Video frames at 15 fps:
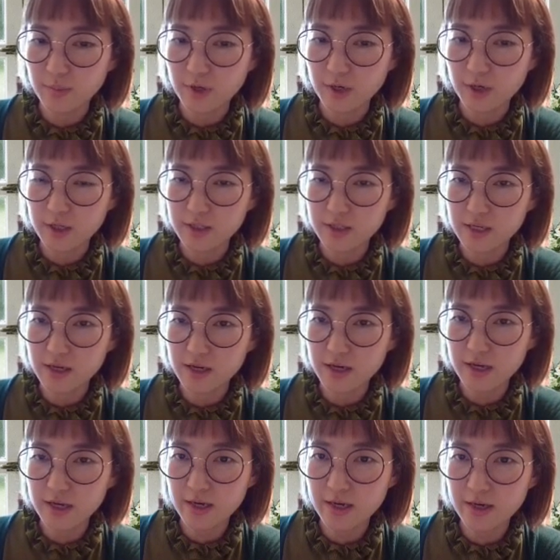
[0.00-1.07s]
But
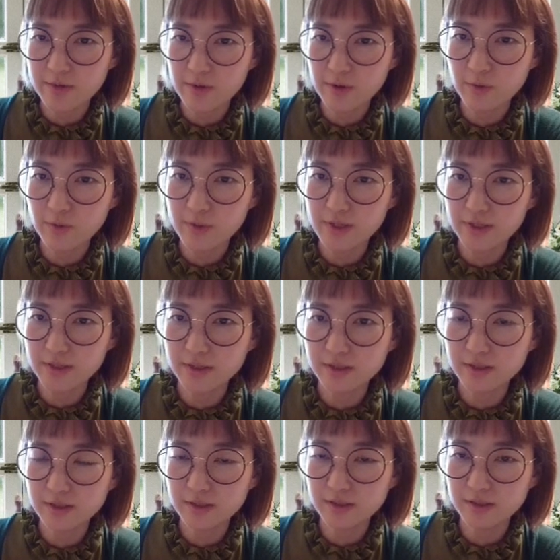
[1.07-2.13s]
AI
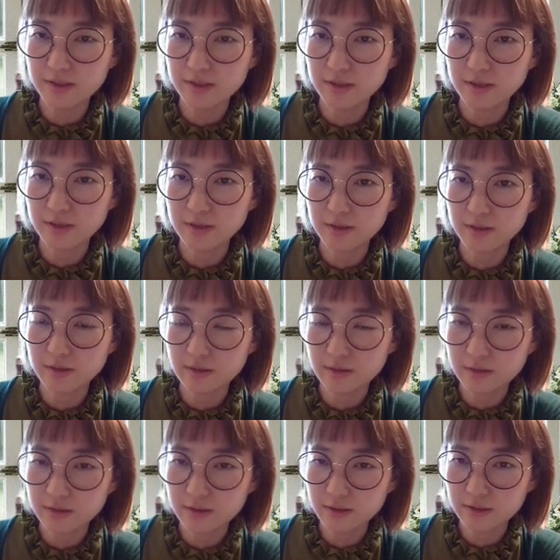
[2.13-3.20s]
recommends
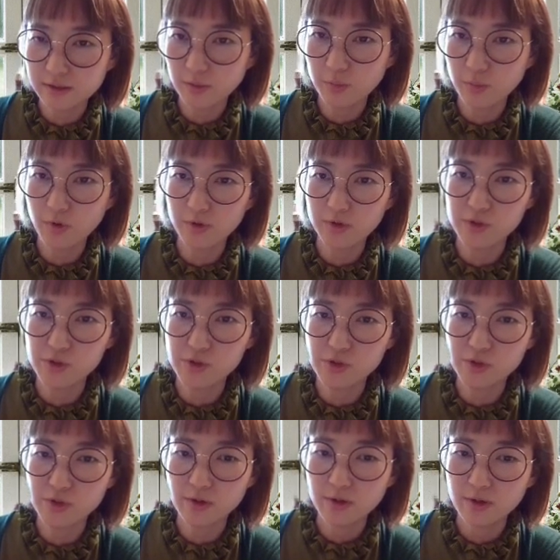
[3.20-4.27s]
this approach.
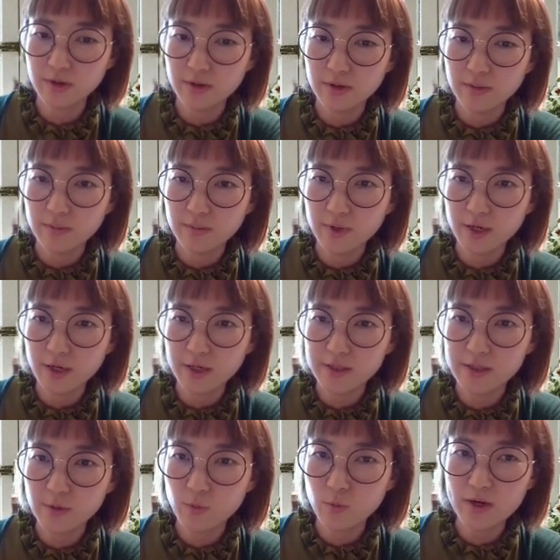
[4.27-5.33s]

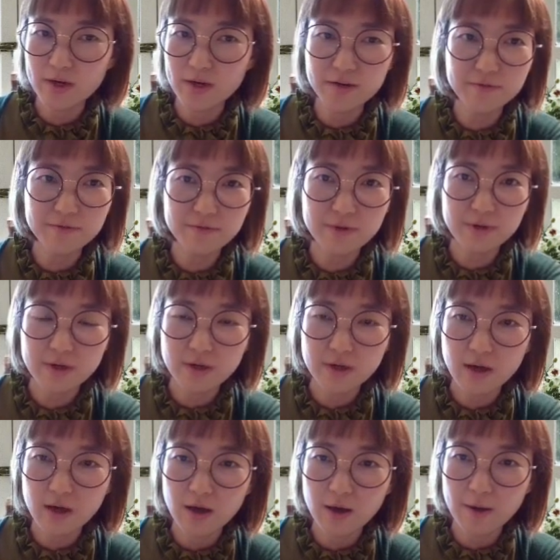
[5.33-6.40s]
But what if,
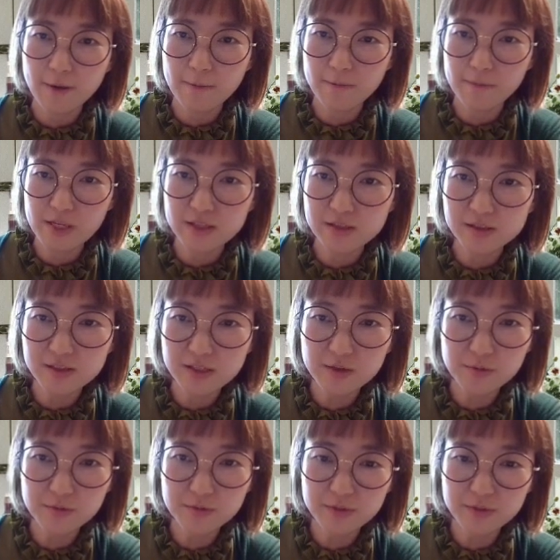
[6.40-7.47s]
instead
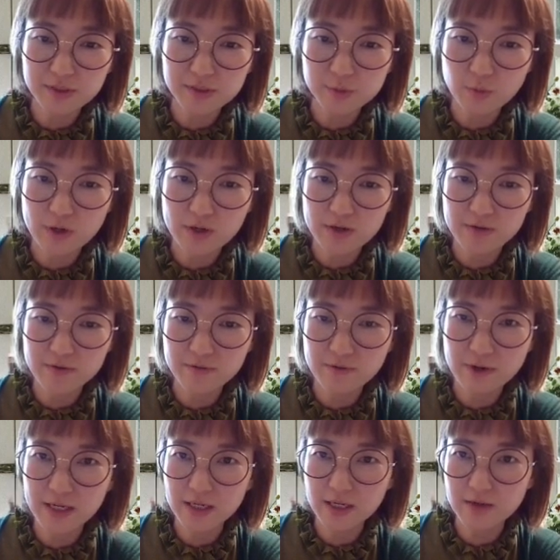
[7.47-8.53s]
of this, what if
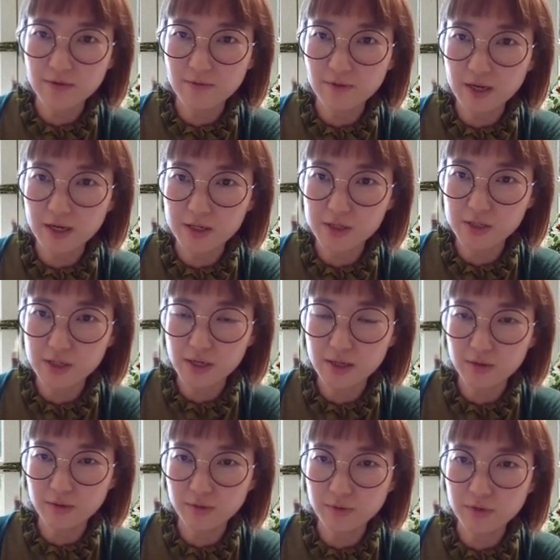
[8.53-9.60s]
white invades
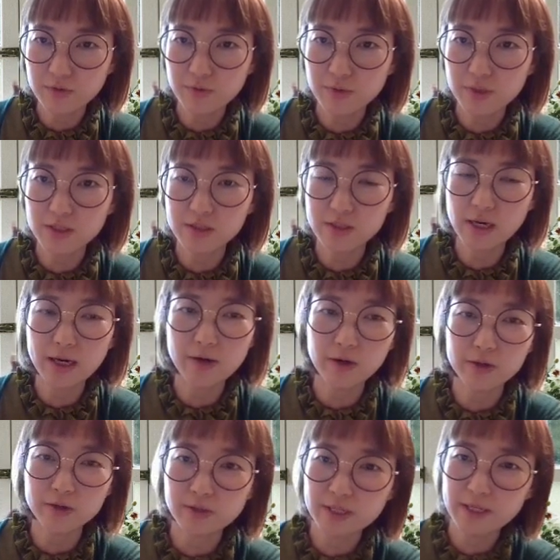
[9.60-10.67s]
at the 3-3
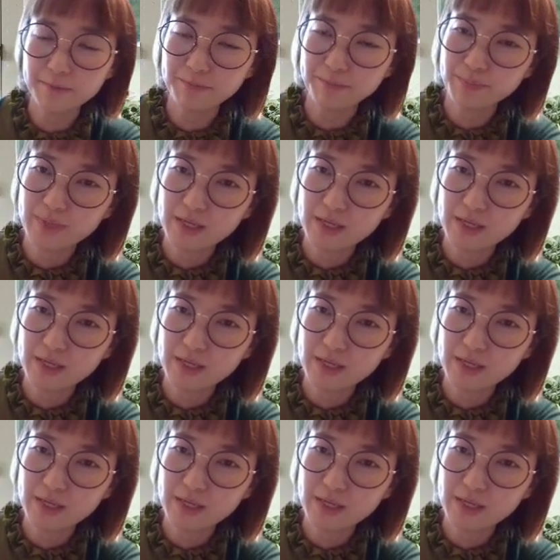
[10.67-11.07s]
directly?